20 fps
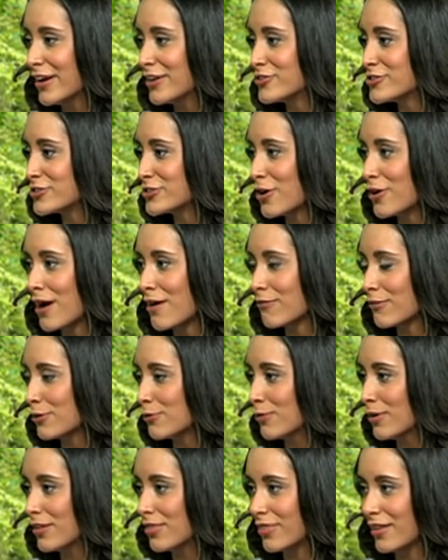show
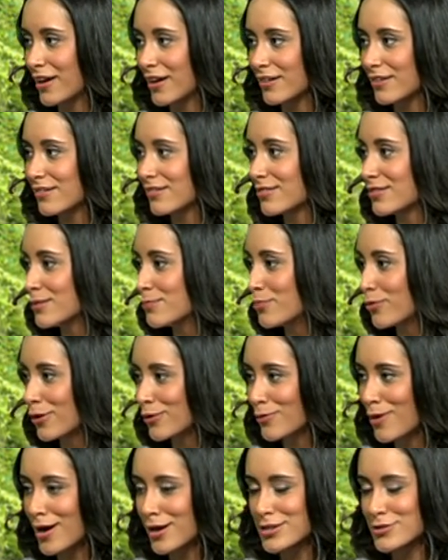everyone that the
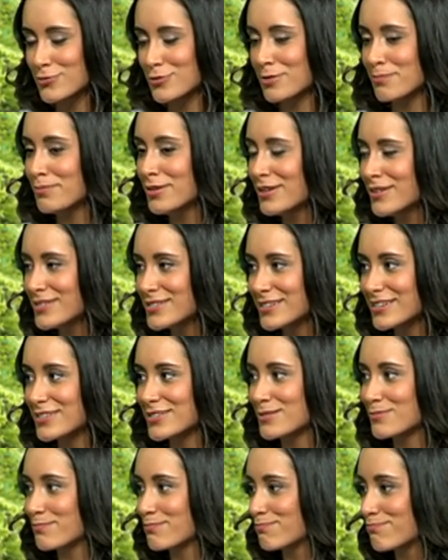boardwalk is rebuilt and
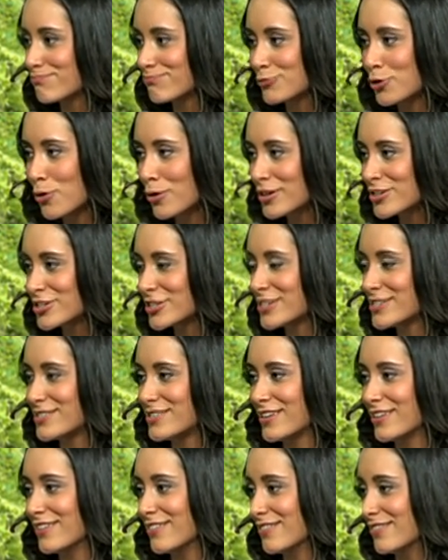it's gorgeous,
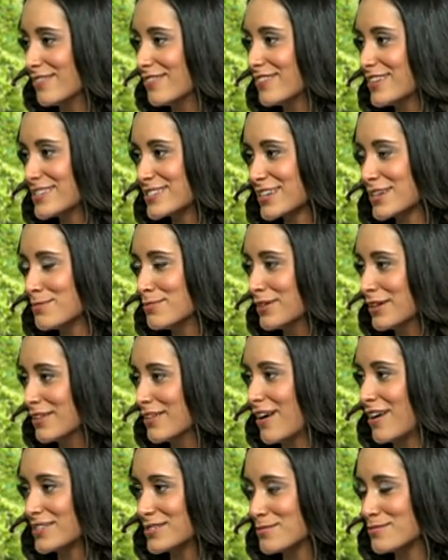and it's going to be an
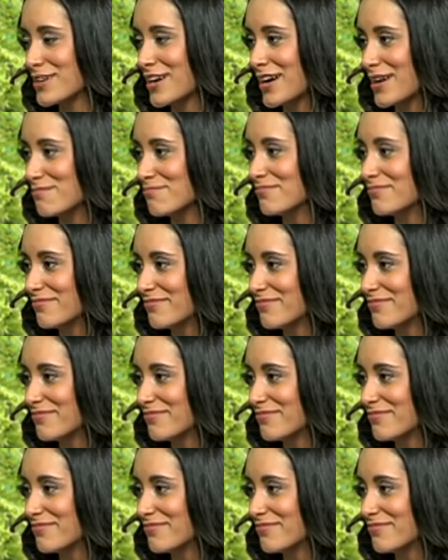awesome time.